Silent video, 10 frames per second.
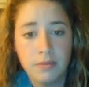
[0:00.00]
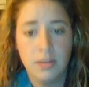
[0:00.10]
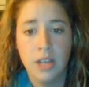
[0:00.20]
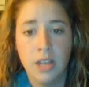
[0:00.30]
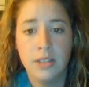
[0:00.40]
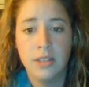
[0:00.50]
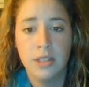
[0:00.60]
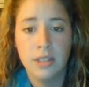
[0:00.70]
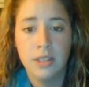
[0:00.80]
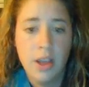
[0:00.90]

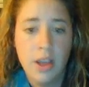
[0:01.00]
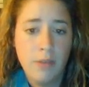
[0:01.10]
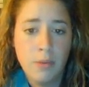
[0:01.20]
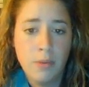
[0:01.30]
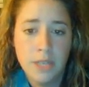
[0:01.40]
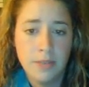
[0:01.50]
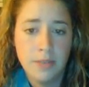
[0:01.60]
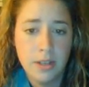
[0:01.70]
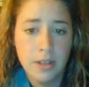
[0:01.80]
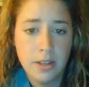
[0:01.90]
is
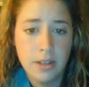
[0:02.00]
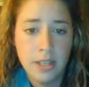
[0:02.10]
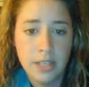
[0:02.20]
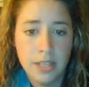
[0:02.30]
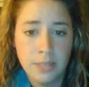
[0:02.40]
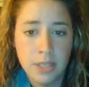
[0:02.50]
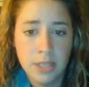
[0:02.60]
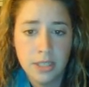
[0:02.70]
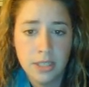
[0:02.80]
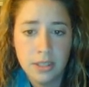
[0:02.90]
formative
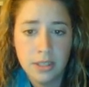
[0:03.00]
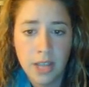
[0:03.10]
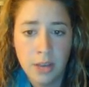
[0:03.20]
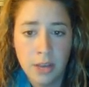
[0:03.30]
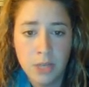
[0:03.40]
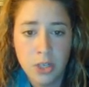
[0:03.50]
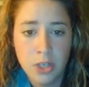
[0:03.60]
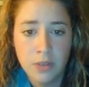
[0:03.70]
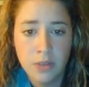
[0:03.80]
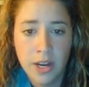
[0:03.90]
assessments, they help
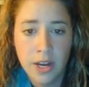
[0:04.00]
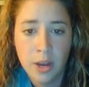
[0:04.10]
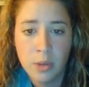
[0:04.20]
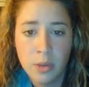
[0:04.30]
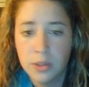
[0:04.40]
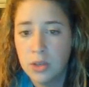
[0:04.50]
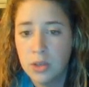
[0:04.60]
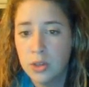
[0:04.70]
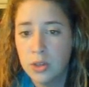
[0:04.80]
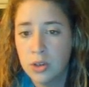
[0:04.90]
teachers find out how well
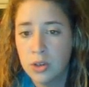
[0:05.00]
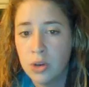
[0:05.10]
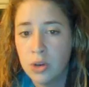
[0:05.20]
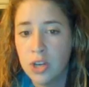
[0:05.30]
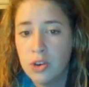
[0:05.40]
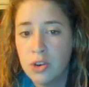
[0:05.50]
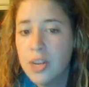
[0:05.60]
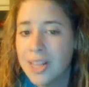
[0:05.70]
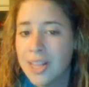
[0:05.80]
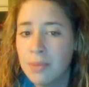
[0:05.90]
students are doing
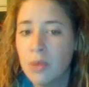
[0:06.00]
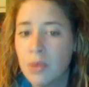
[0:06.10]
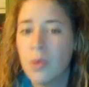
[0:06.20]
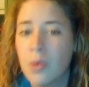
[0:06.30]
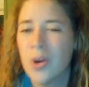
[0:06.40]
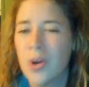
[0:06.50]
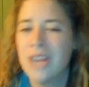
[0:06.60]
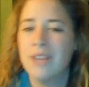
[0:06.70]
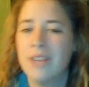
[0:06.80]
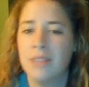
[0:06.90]
during the middle or
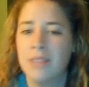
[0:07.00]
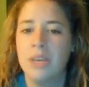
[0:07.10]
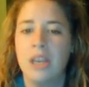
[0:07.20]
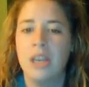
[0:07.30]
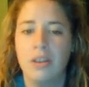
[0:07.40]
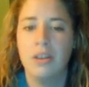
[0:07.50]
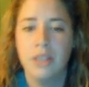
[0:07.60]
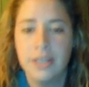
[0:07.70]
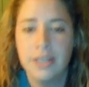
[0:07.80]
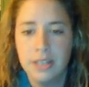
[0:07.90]
even at the beginning of a
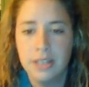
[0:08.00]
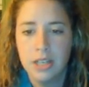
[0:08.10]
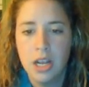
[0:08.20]
lesson.